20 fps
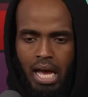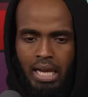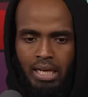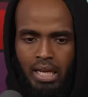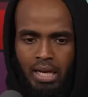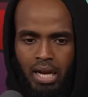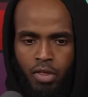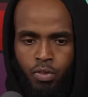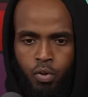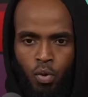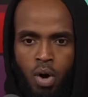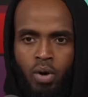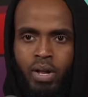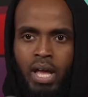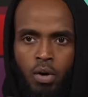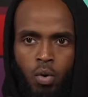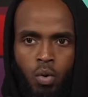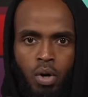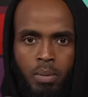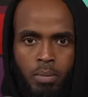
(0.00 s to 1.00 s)
And then I thought,
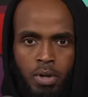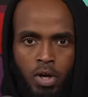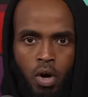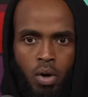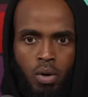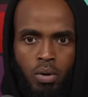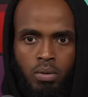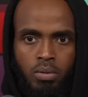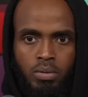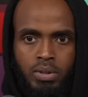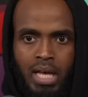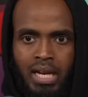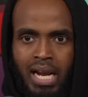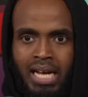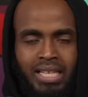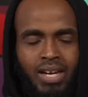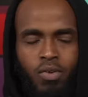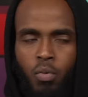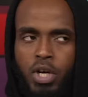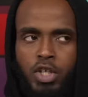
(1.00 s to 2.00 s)
okay, cool, let me go.
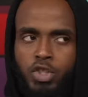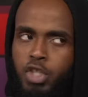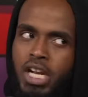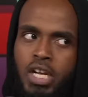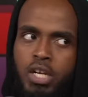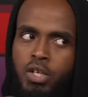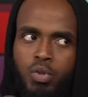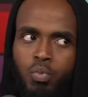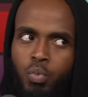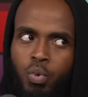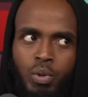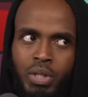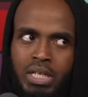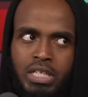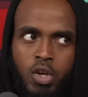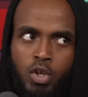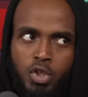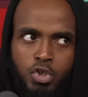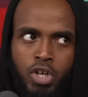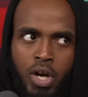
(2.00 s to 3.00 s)
Then I didn't want to train
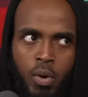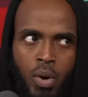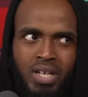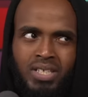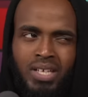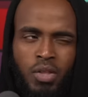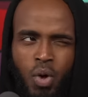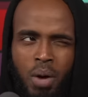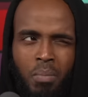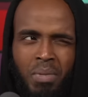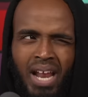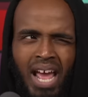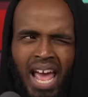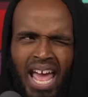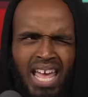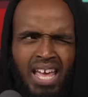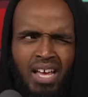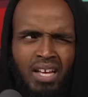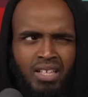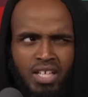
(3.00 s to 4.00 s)
with these lot straight away because I thought I'm gonna
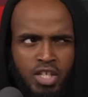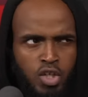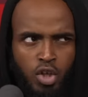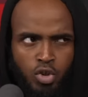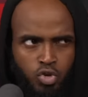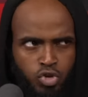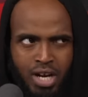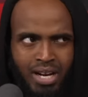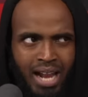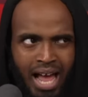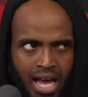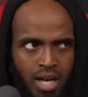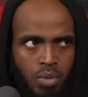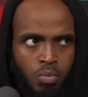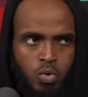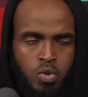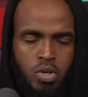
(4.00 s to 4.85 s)
hate it. These lot train like